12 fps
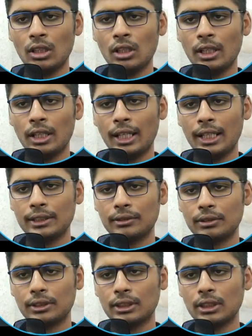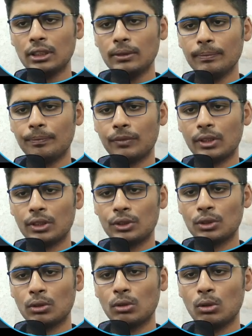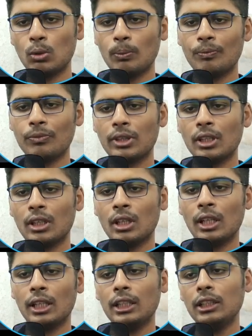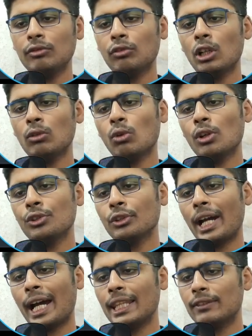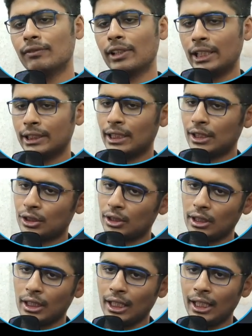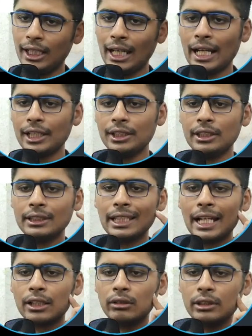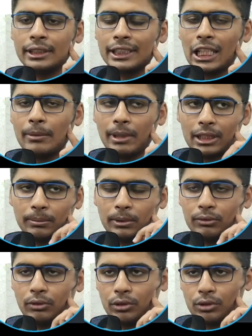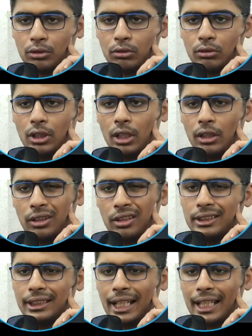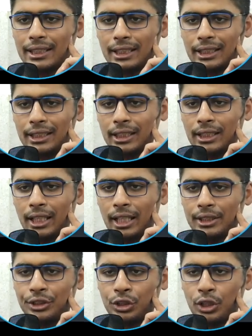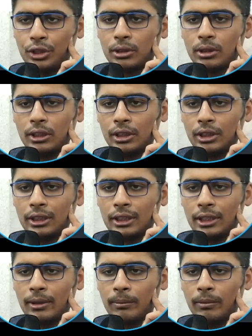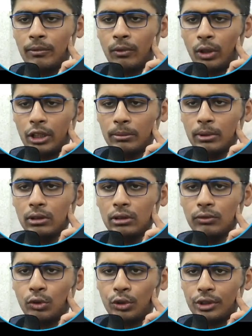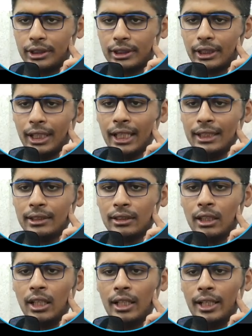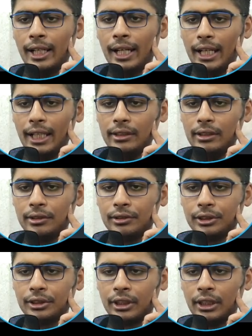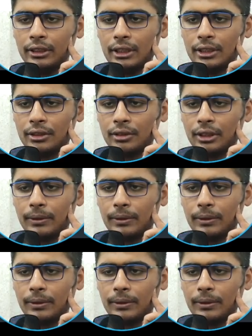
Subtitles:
as you saw. So if I want to add validation, it is actually the same as before, so nothing has changed. This is a variable for this class, and it returns a string,